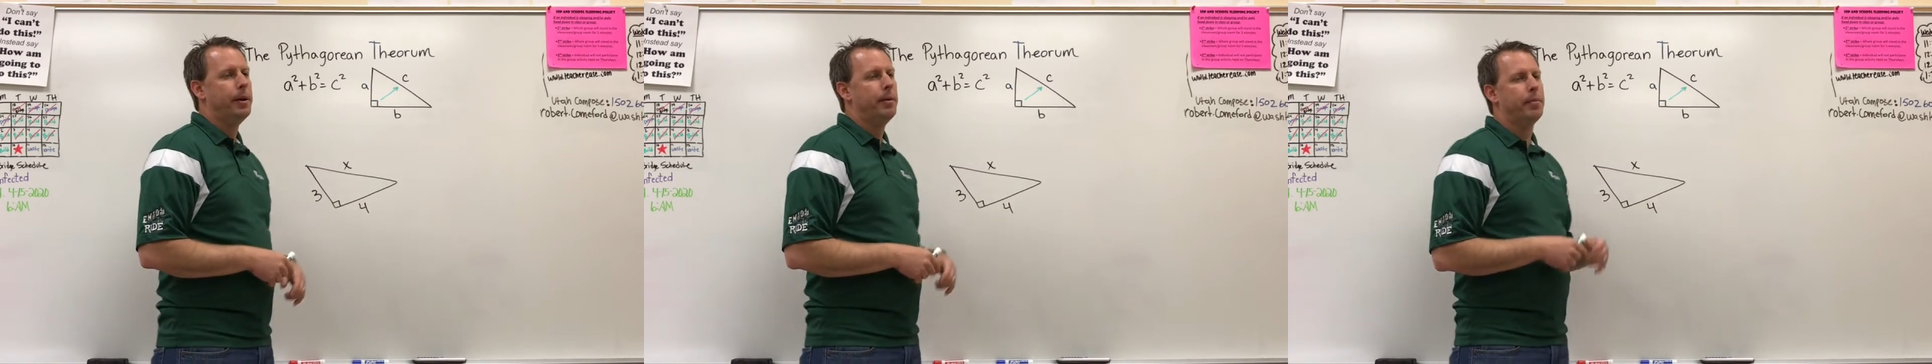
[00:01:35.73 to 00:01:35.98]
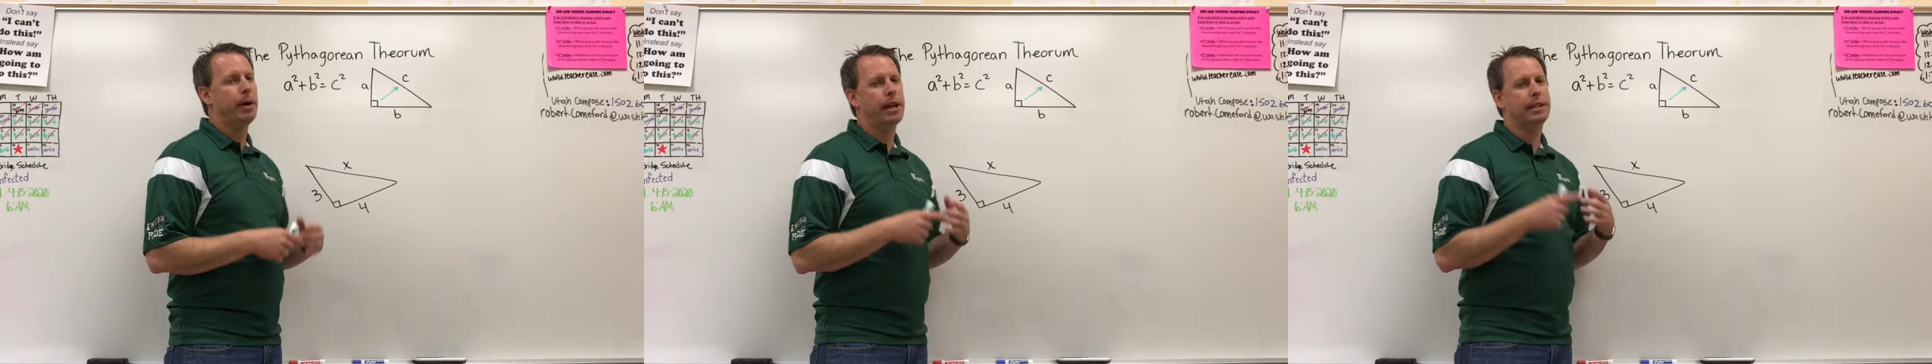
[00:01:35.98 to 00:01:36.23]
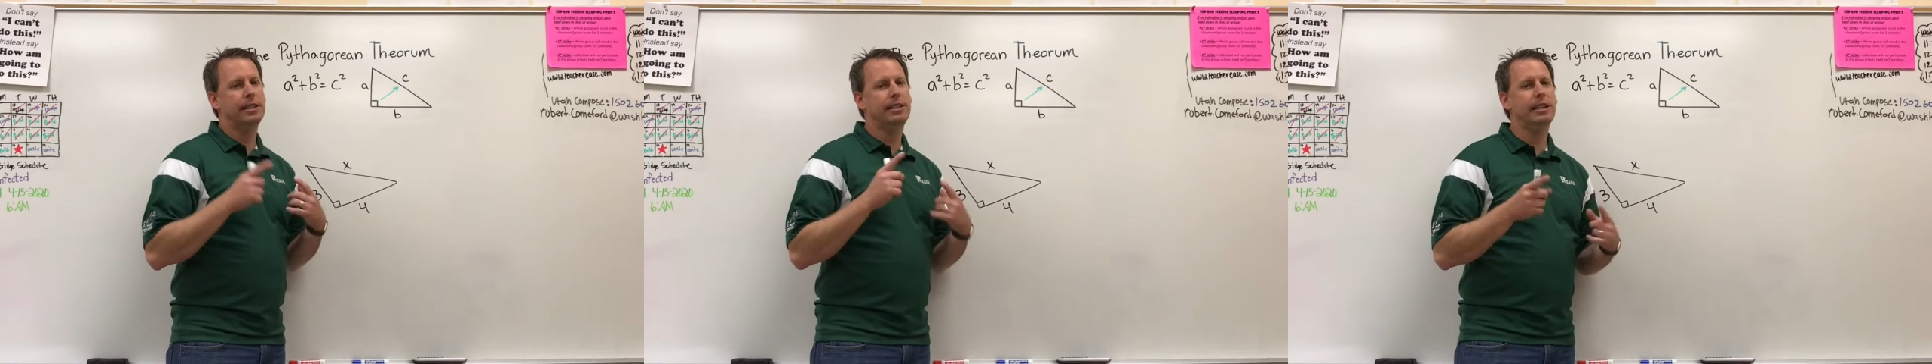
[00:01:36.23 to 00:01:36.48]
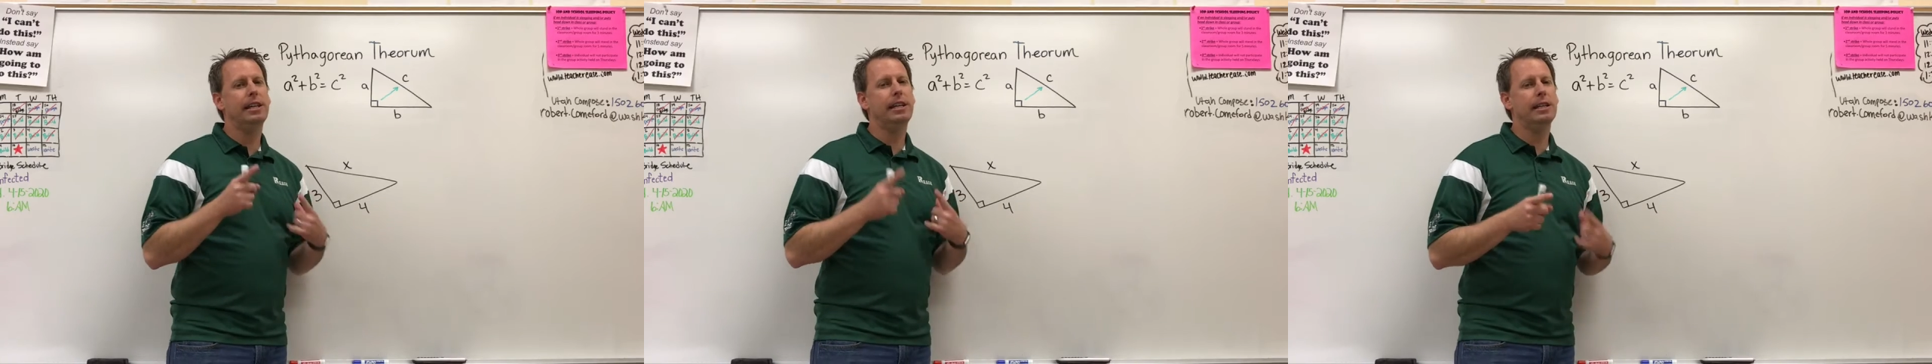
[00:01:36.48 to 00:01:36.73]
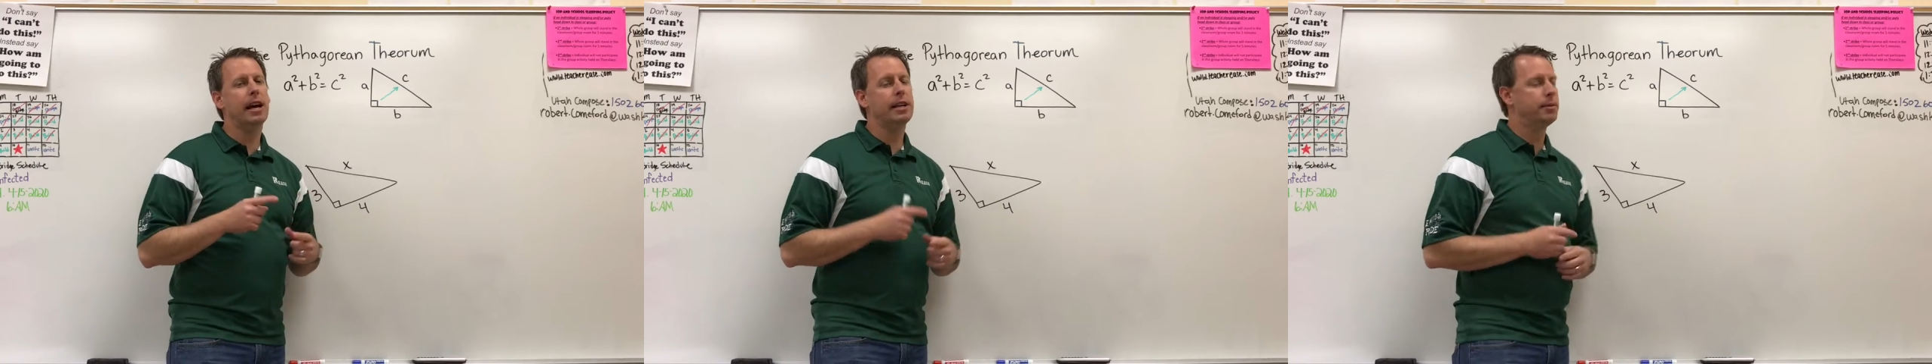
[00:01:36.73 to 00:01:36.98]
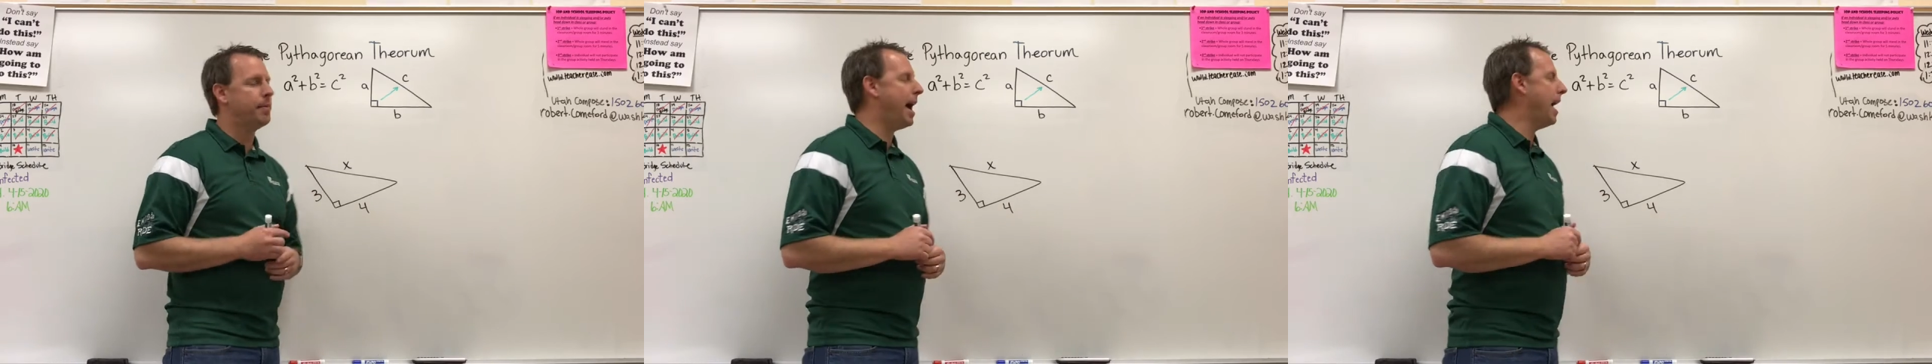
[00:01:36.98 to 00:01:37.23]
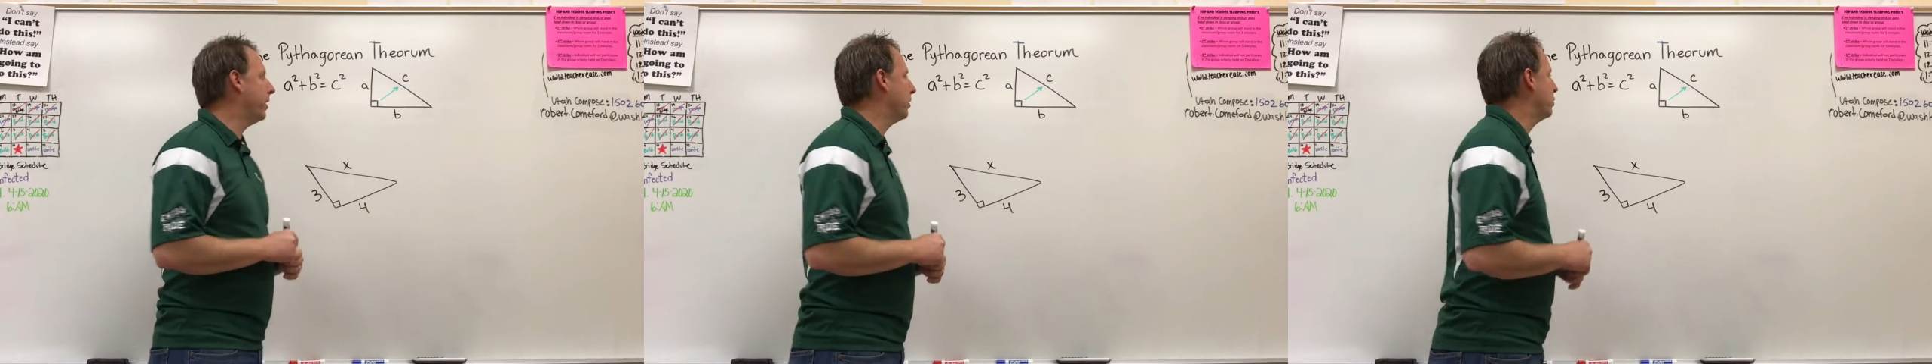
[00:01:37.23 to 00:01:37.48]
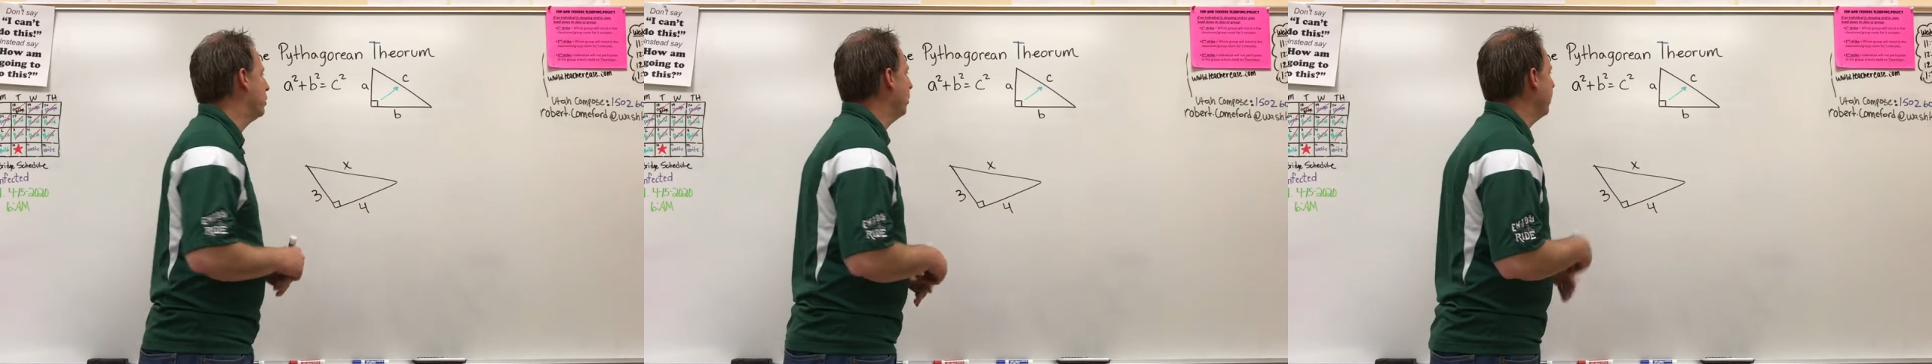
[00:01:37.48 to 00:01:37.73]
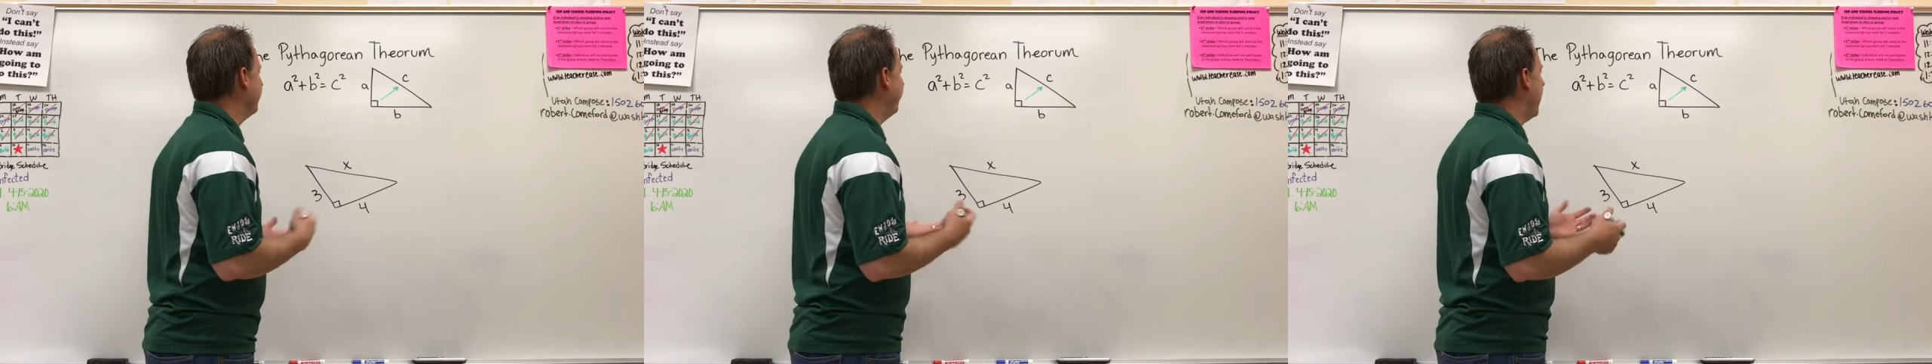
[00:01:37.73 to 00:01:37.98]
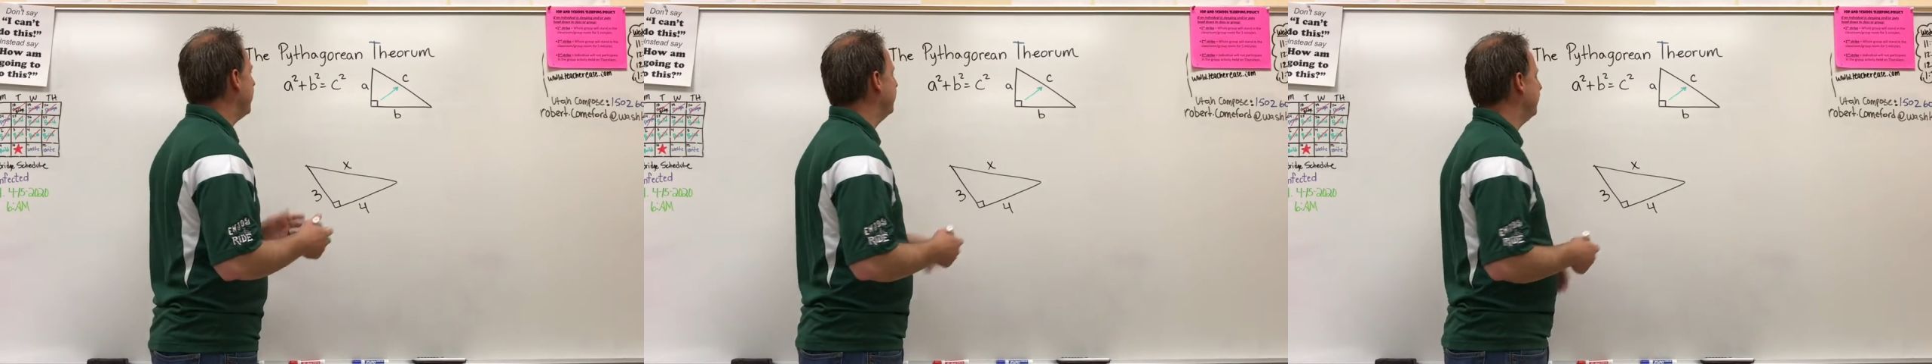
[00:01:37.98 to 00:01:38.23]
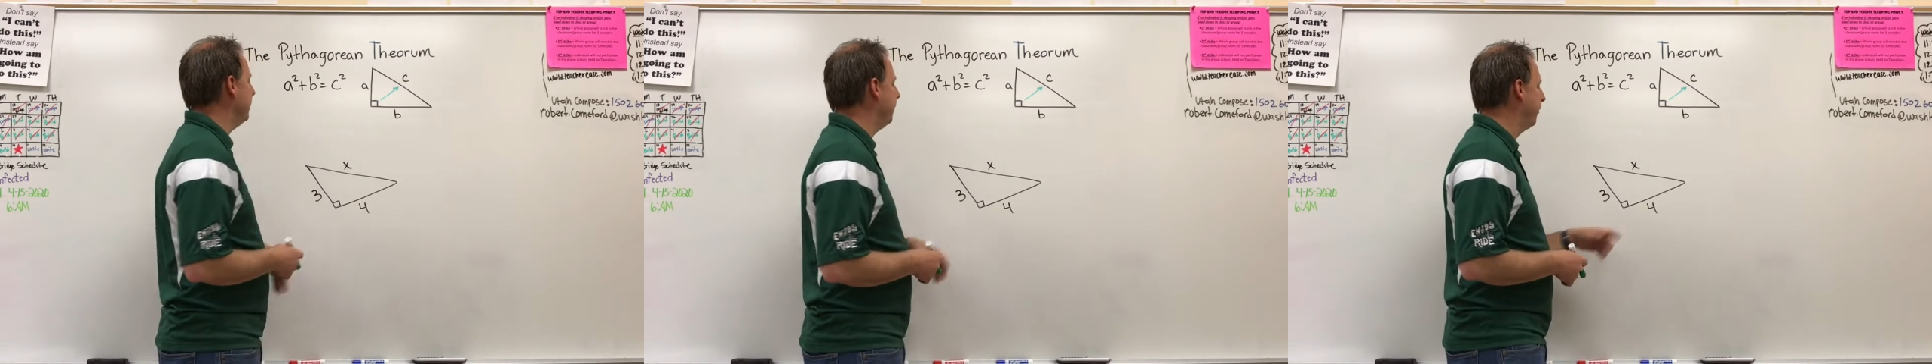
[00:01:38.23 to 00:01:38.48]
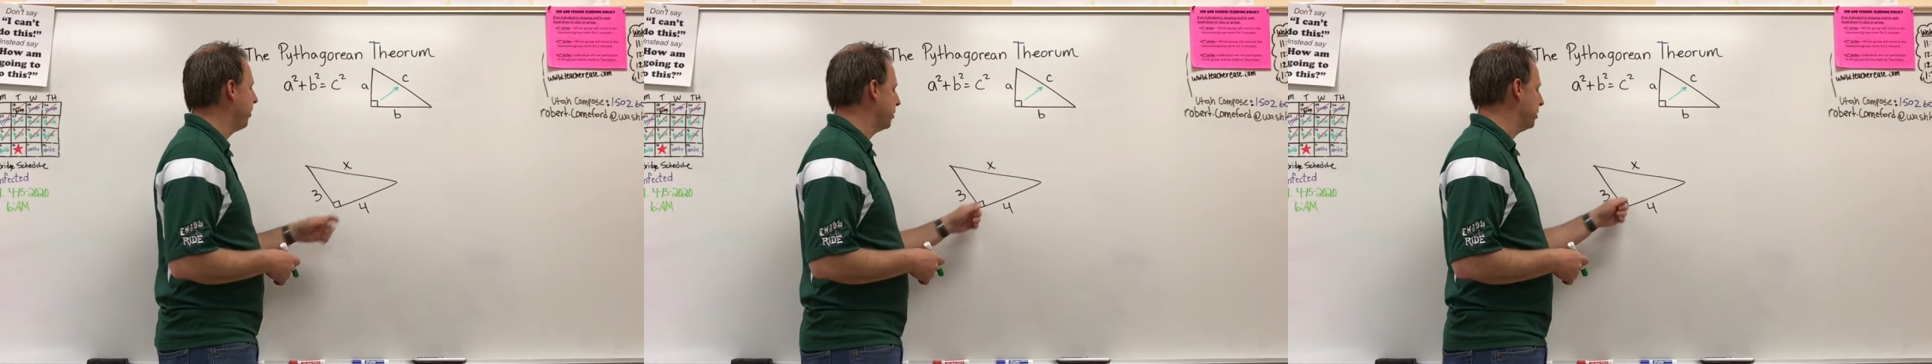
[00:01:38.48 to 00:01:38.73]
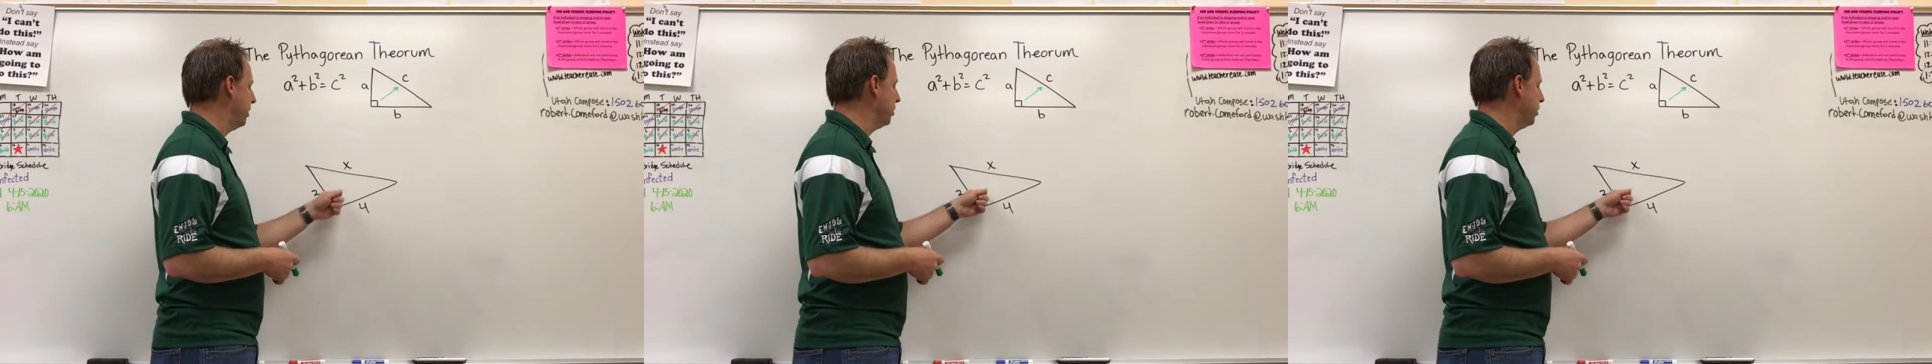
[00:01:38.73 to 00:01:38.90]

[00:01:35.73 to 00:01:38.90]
But C does matter. So let's find C first.